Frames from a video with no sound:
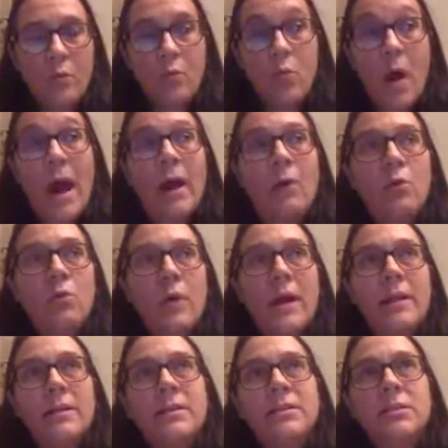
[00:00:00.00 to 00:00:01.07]
how
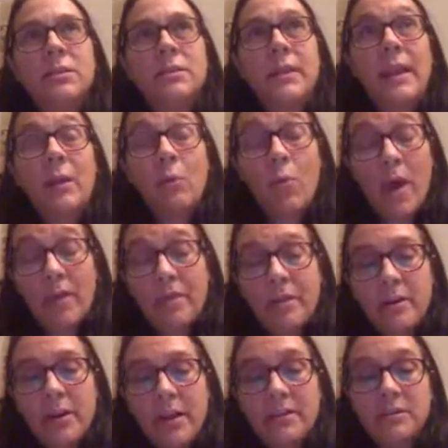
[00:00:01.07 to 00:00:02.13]
and
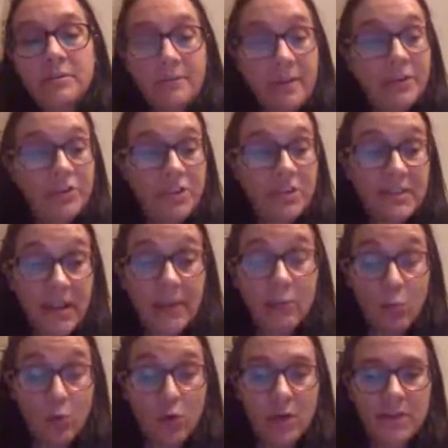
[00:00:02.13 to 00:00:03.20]
whether interventions
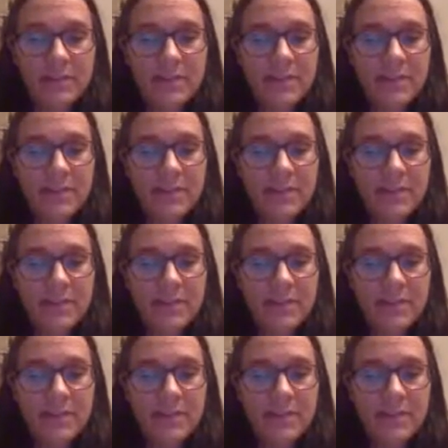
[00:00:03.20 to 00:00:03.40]
have worked.